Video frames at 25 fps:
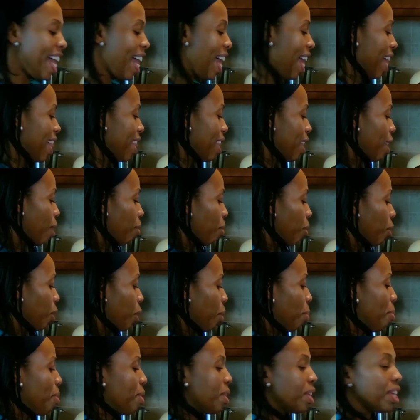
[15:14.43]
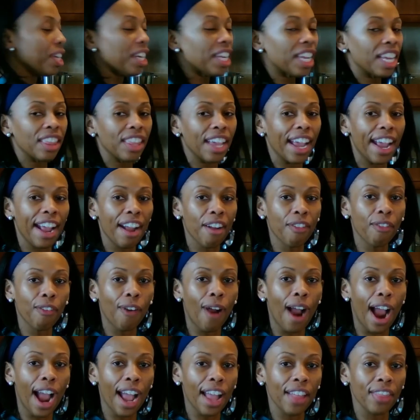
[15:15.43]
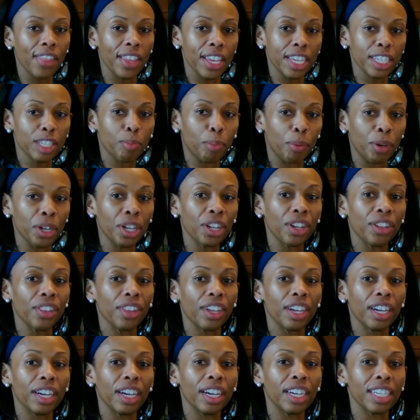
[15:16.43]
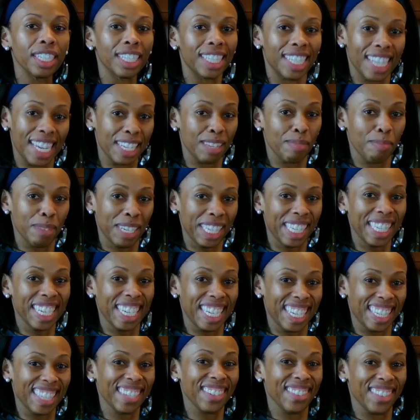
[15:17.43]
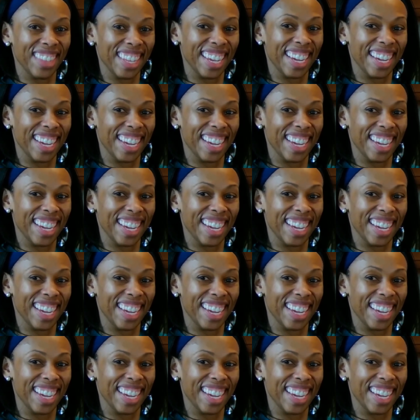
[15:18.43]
And then I'm going to put it in the air fryer and then sprinkle the sesame seeds on it.